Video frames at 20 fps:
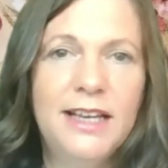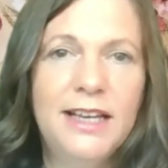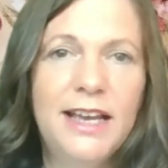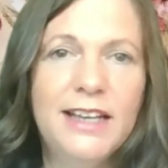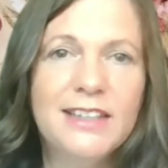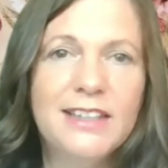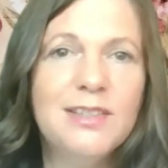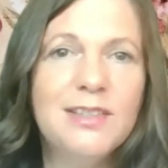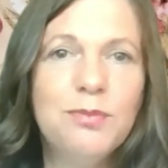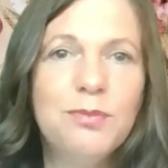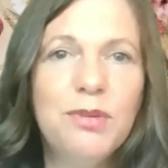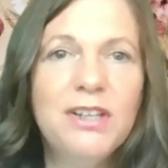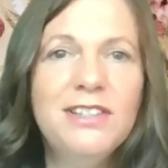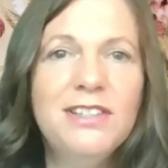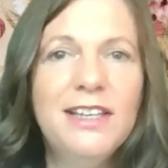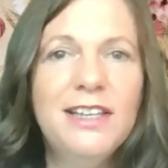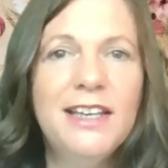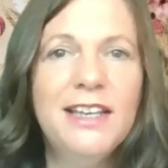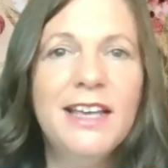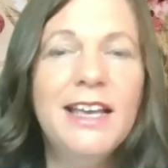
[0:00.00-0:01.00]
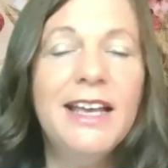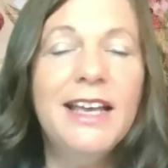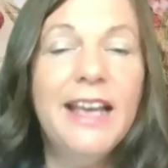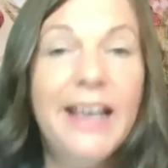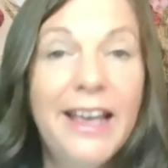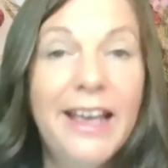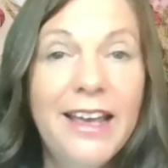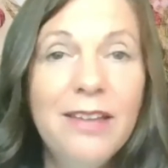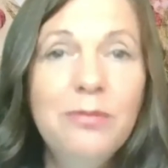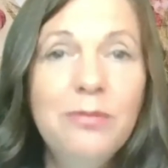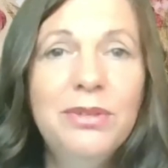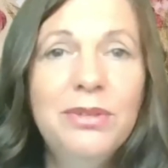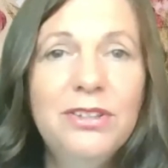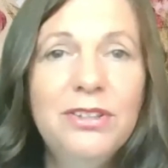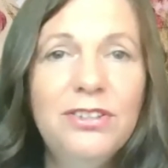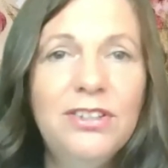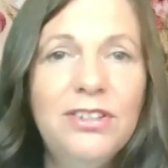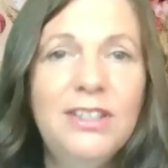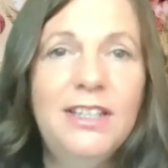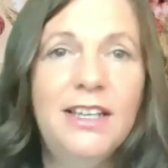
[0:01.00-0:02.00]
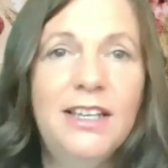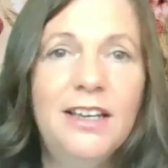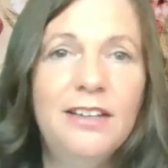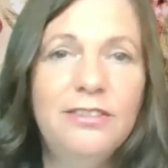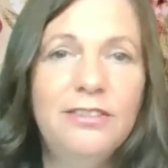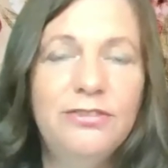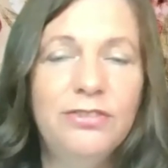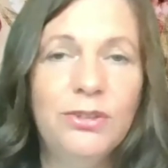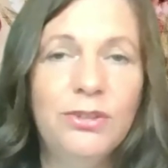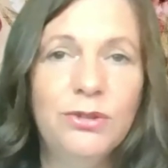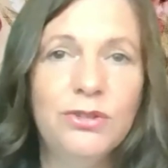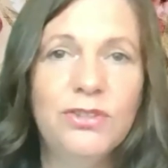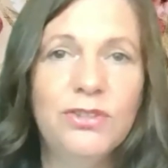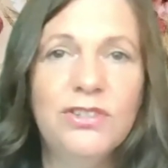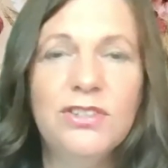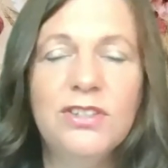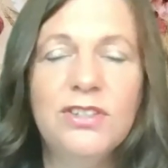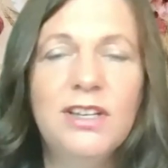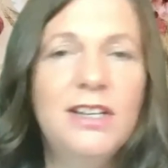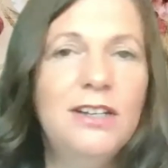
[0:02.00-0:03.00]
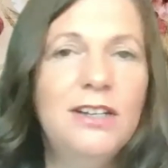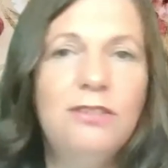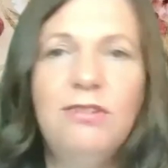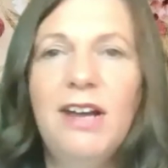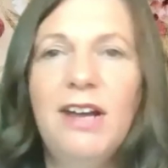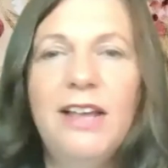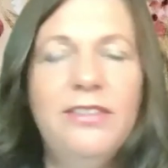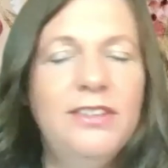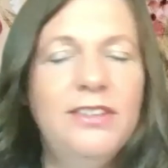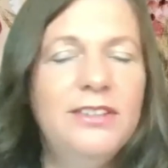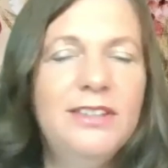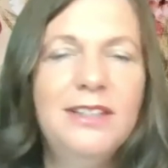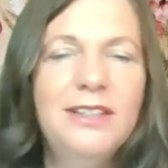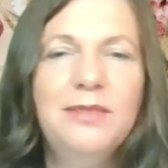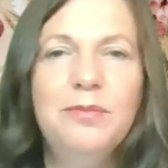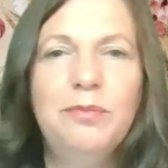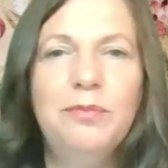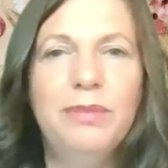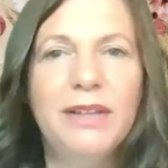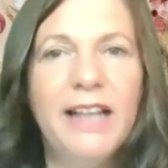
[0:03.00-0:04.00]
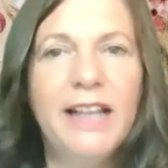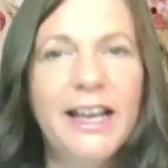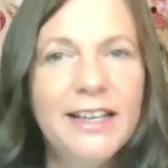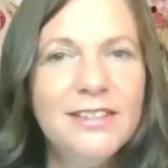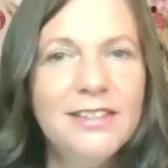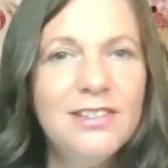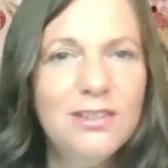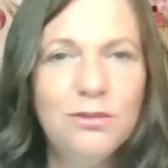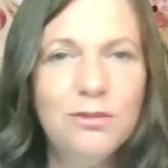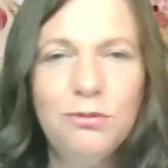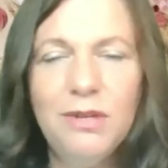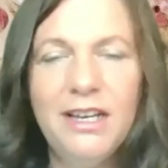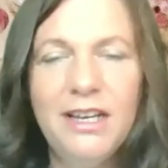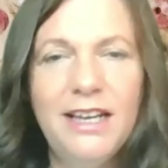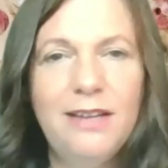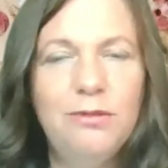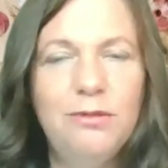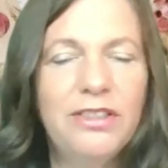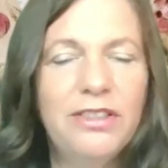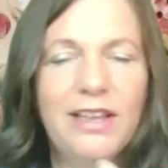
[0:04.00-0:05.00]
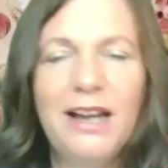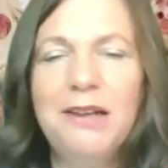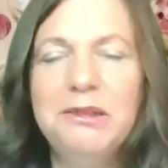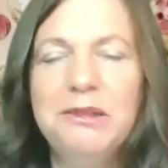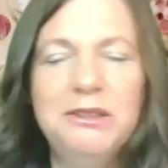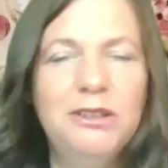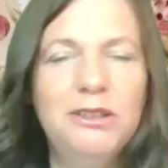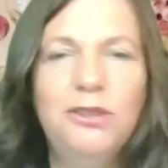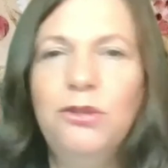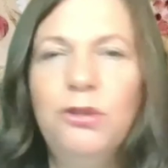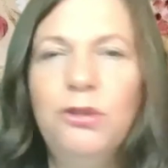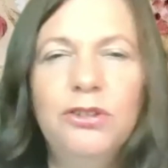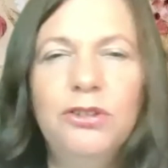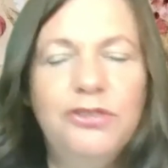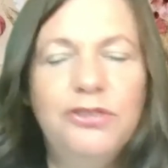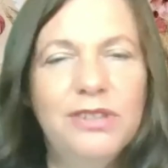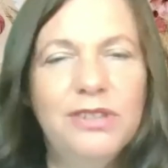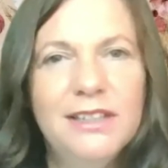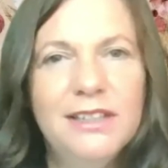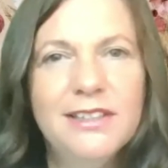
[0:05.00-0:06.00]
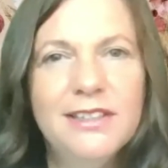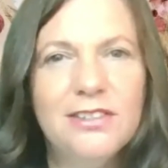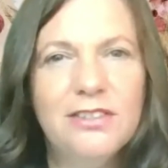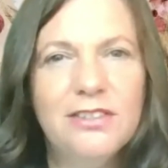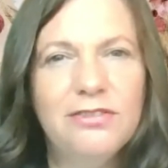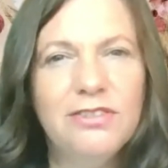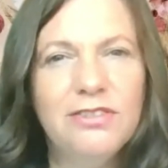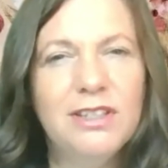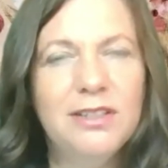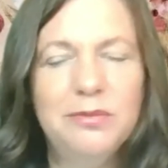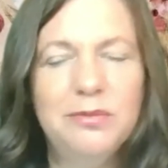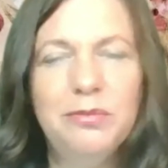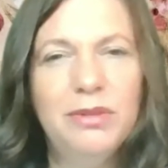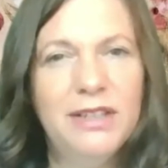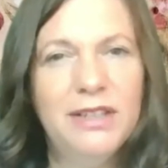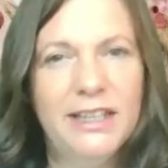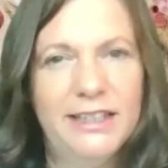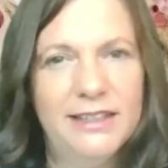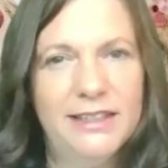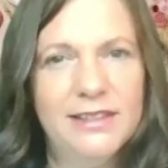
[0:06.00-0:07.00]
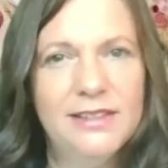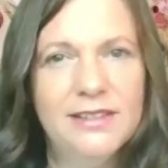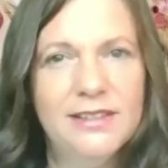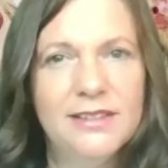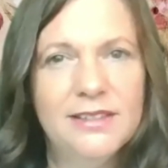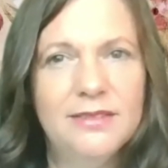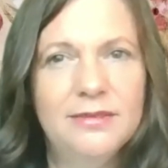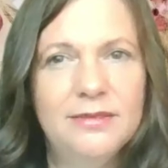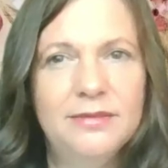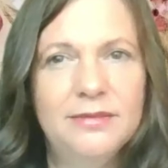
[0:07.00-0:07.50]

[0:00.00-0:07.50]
expressing empathy first, rather than blast away with our laundry list of complaints.